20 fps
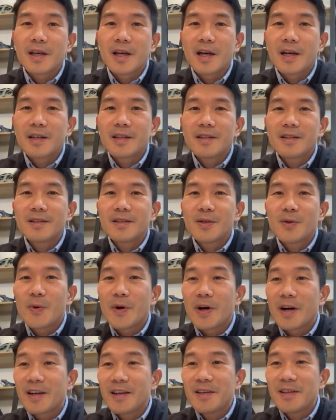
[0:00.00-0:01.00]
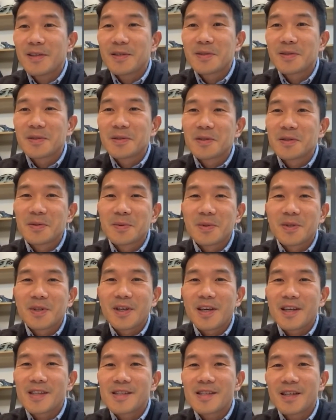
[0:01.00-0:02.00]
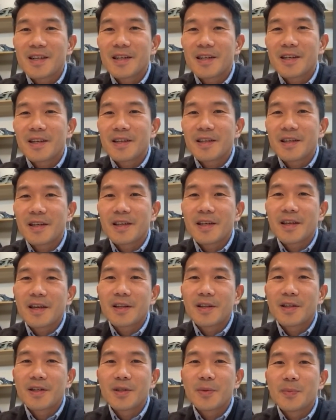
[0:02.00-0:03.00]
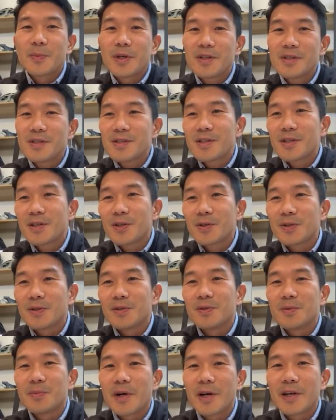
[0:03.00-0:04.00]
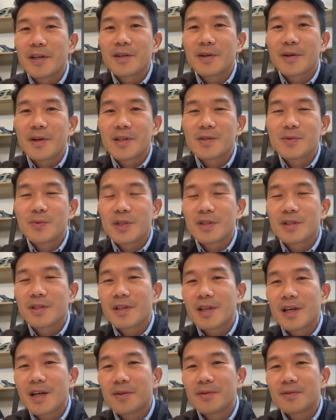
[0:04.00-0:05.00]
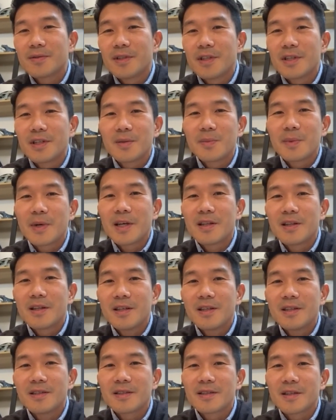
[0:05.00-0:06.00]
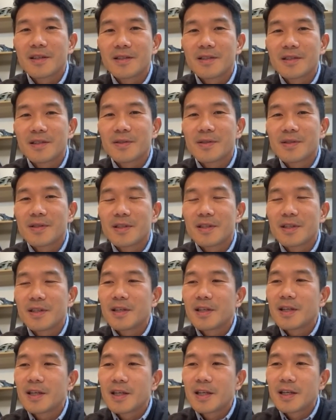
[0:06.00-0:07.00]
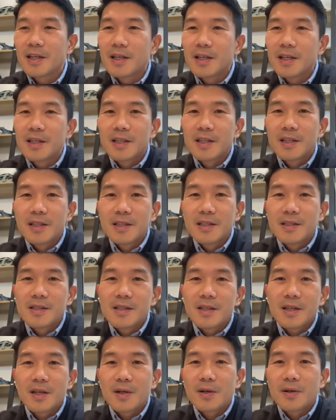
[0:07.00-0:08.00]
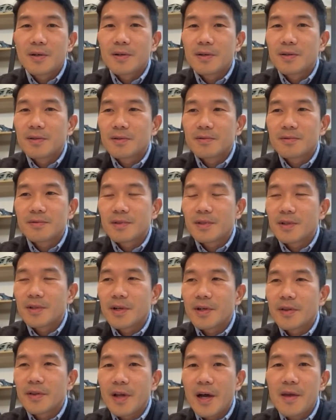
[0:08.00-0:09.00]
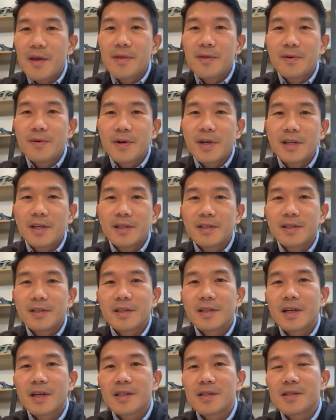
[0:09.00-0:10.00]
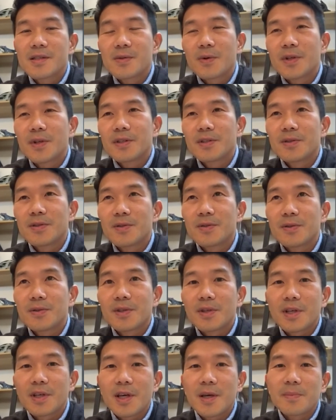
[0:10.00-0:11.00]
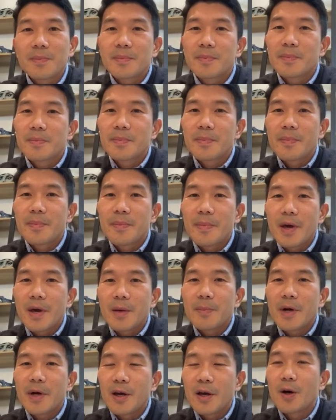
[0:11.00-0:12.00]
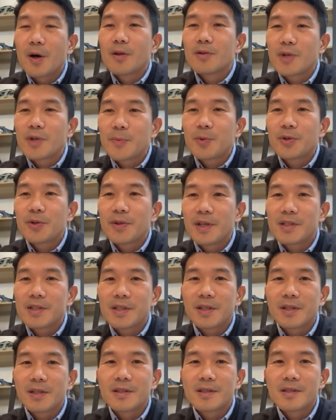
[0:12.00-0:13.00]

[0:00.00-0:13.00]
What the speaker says: I didn't know why. As I entered the middle school, my grade went down little by little continuously. So around ninth grade, I just wanted to get back my old reputation.